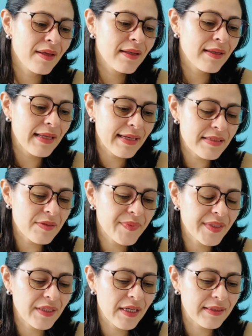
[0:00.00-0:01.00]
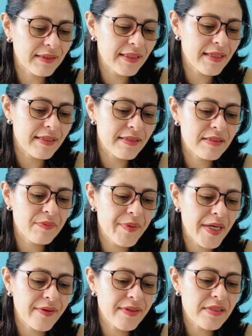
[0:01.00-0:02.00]
last but not least,
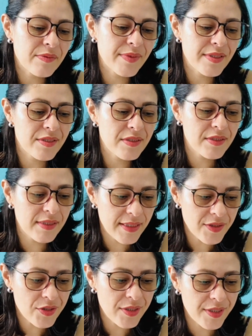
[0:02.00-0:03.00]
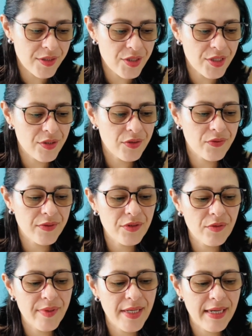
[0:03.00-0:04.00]
parents must teach their children
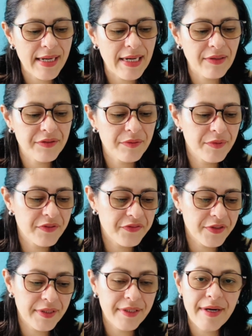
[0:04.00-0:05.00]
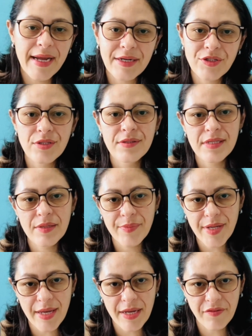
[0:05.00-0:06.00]
to be accountable for their actions and
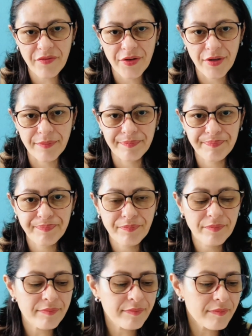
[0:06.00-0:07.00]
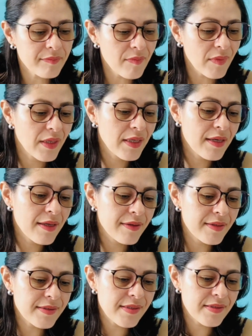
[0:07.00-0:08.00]
behavior.
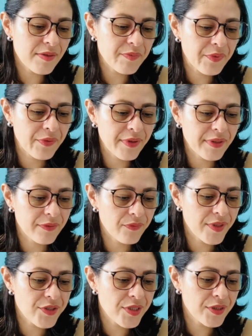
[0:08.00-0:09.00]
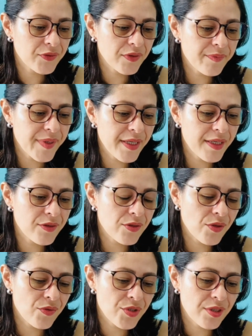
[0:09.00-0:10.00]
This is important when children begin
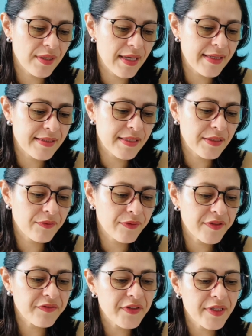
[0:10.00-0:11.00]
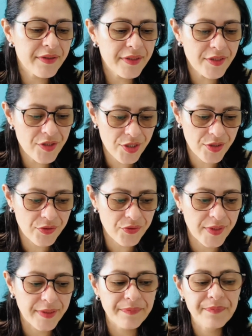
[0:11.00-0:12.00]
socializing with other
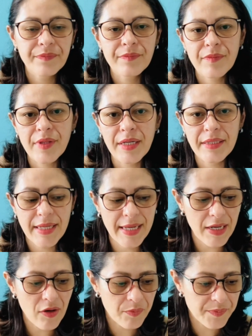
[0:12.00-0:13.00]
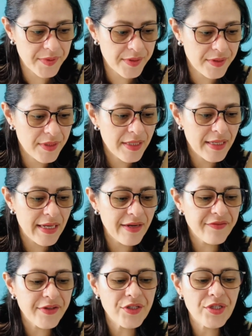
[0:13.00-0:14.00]
children. It helps
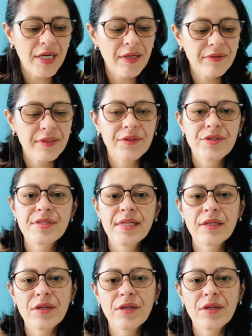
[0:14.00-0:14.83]
every child understand